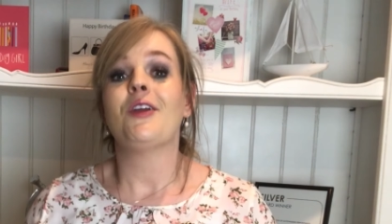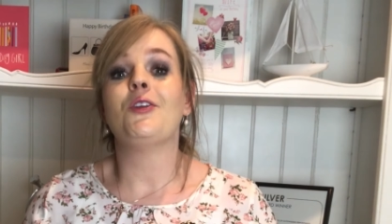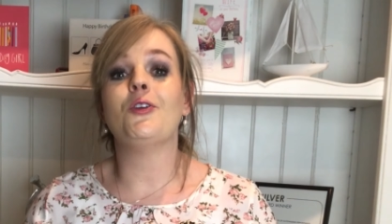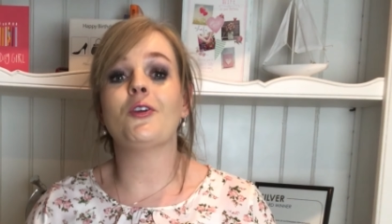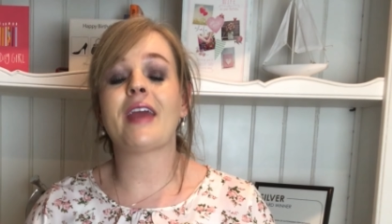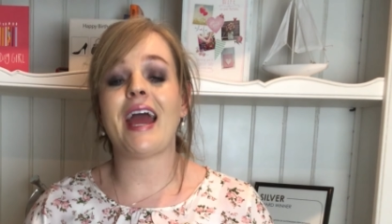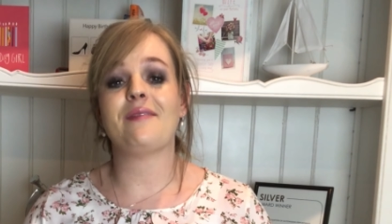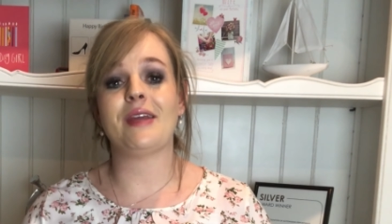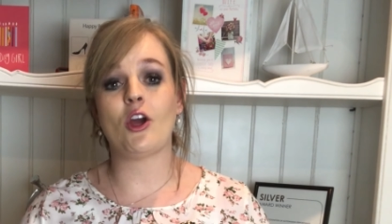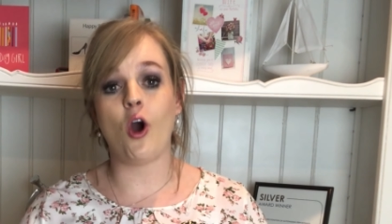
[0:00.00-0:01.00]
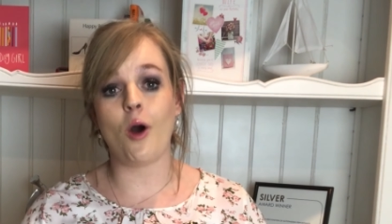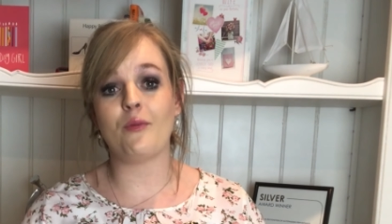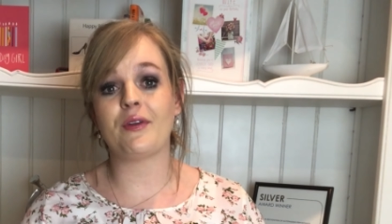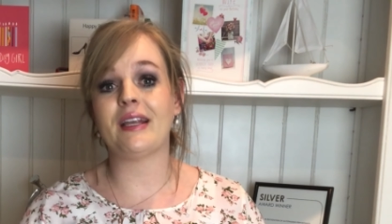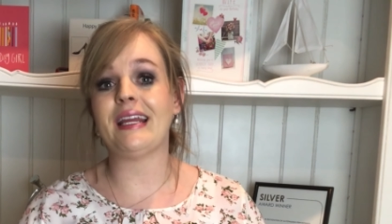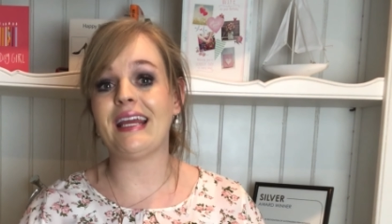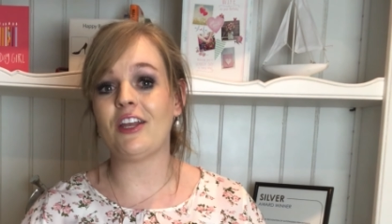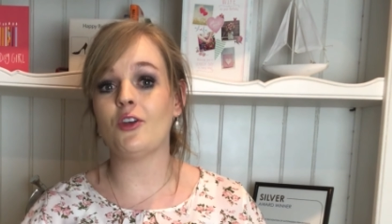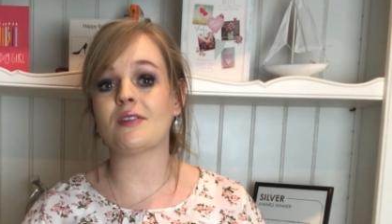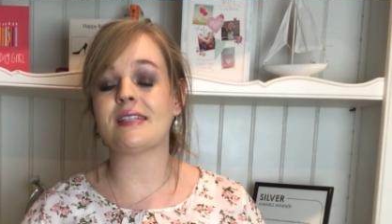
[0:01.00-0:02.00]
you can be confident
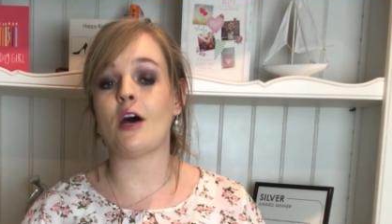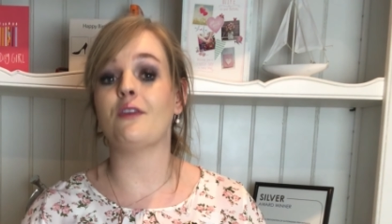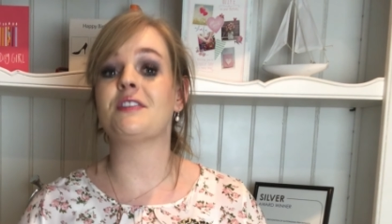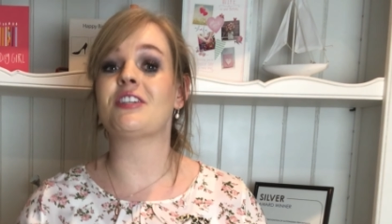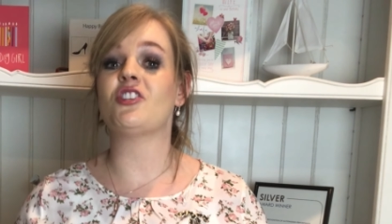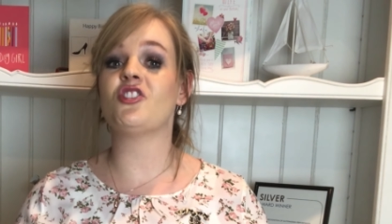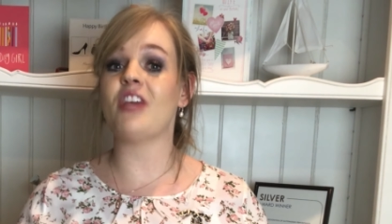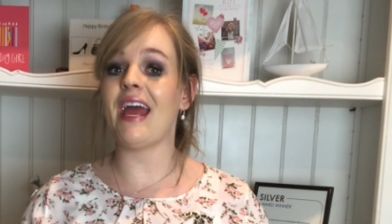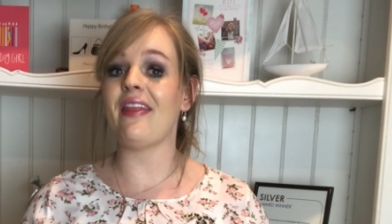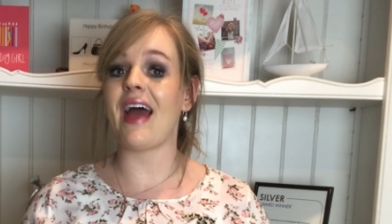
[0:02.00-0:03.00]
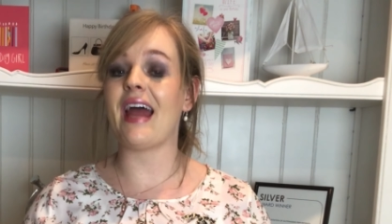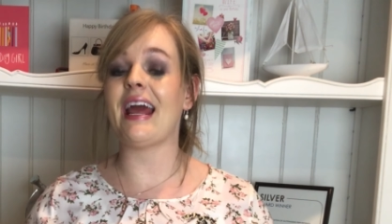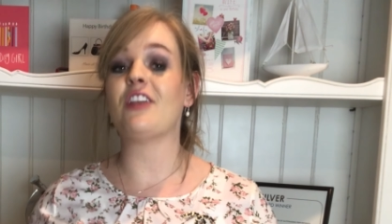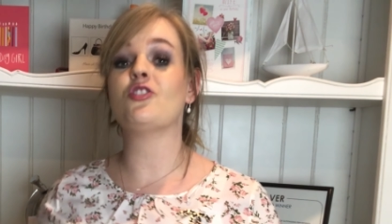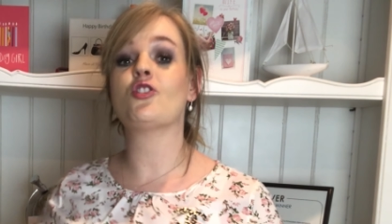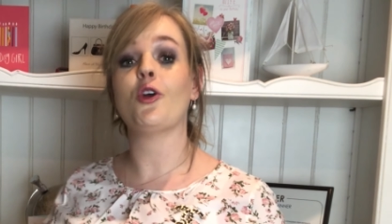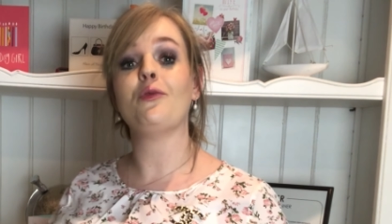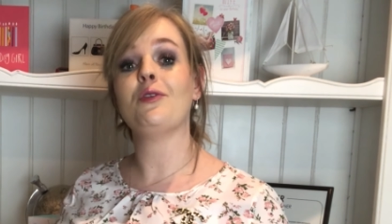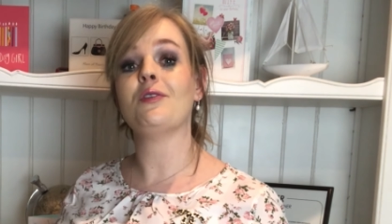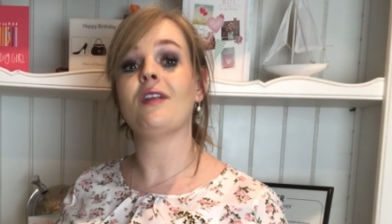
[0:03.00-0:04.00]
in yourself to share that and
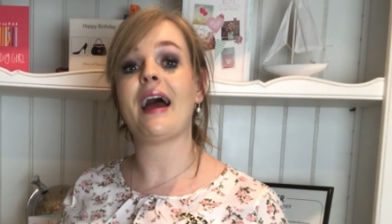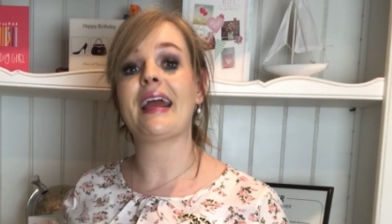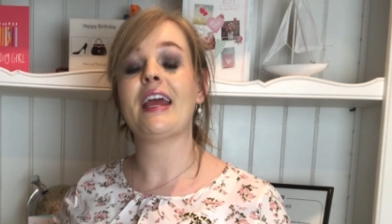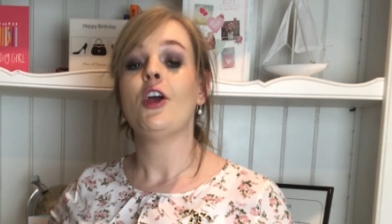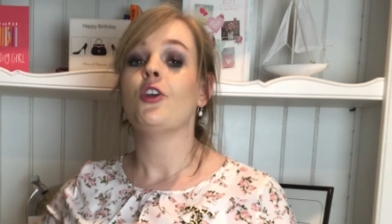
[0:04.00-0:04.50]
don't feel like